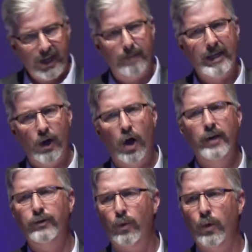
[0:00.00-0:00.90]
coming
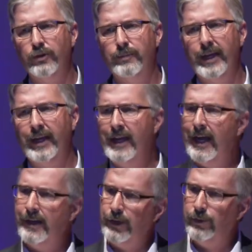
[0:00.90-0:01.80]
on towards me
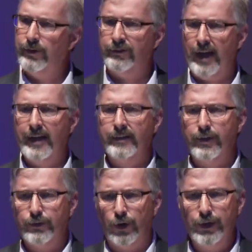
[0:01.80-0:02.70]
and you deciding
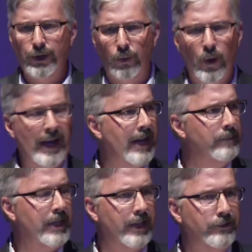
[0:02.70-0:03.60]
to turn it away
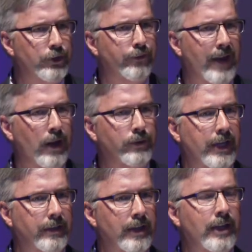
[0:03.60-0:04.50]
because you found
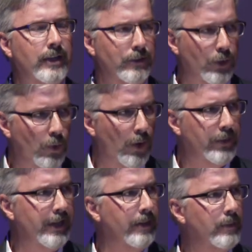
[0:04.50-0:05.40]
it, to
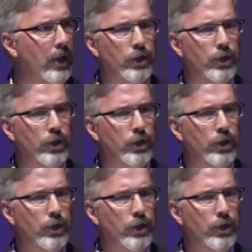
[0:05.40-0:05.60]
quote him,